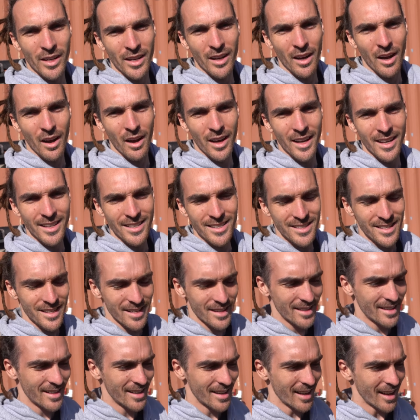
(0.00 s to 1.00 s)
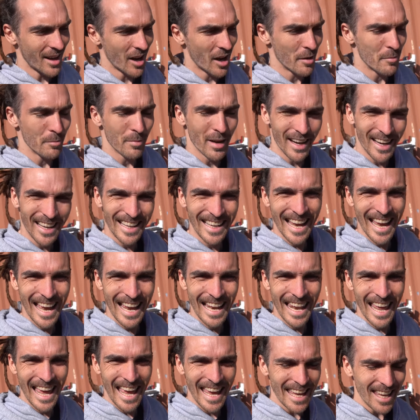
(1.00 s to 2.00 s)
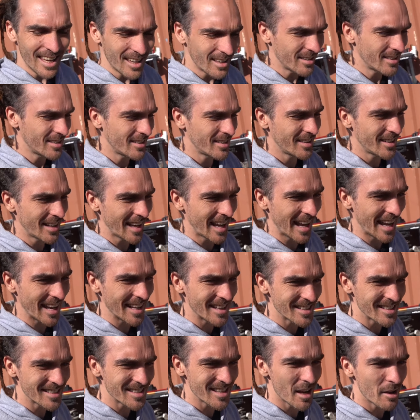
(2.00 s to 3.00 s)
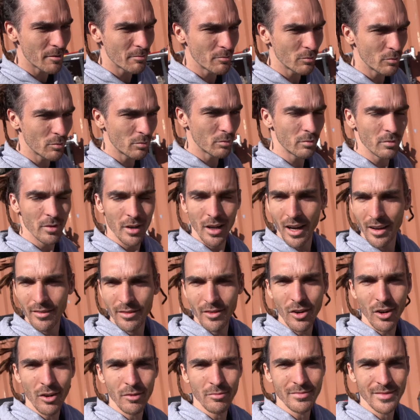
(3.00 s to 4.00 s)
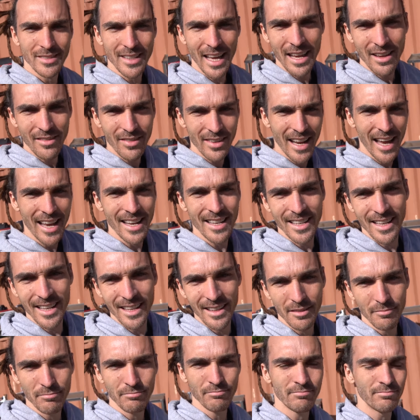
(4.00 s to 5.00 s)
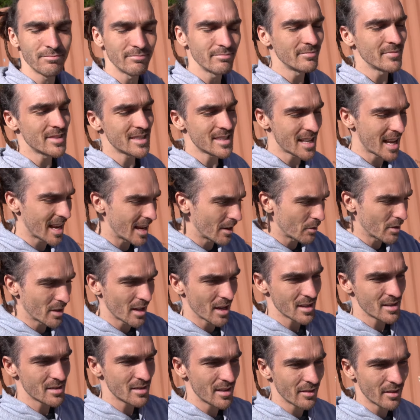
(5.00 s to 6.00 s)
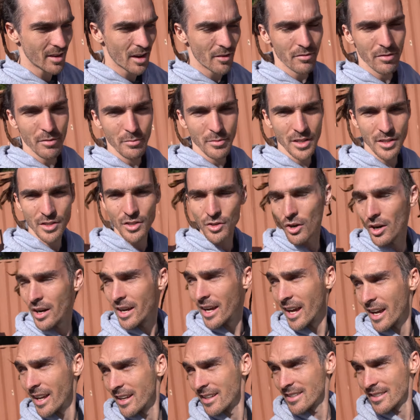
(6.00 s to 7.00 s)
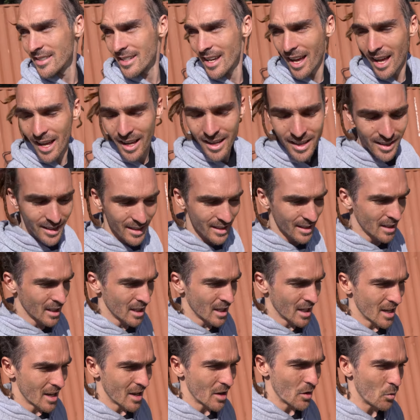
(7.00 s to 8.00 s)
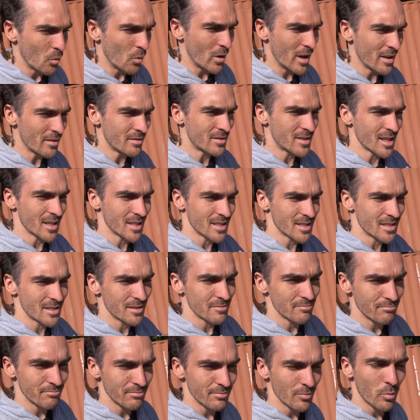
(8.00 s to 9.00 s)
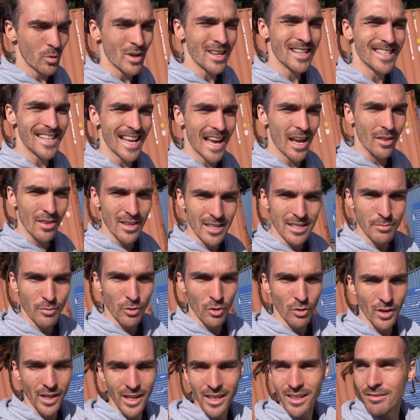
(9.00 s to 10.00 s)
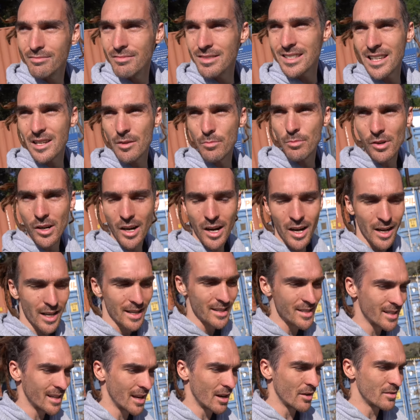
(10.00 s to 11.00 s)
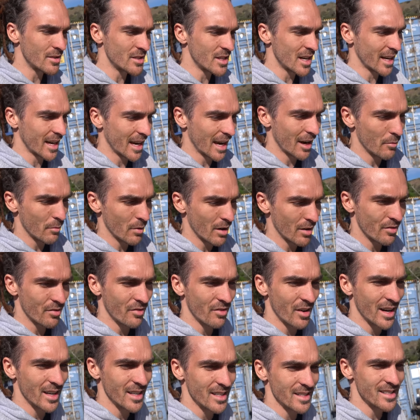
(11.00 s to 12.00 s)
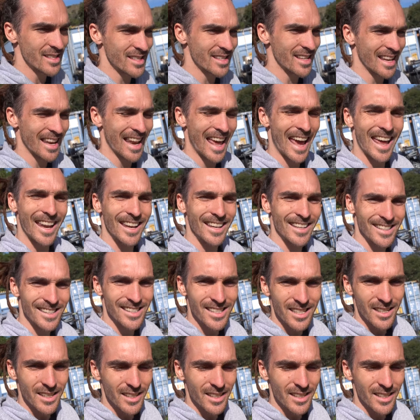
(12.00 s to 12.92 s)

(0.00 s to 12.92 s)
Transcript: morning oh. guys I'm back in LA and um, I've got Dave and Andy staying with us they've come from Detroit and uh, we have just whizzed out this morning super early to go and check out my friend's land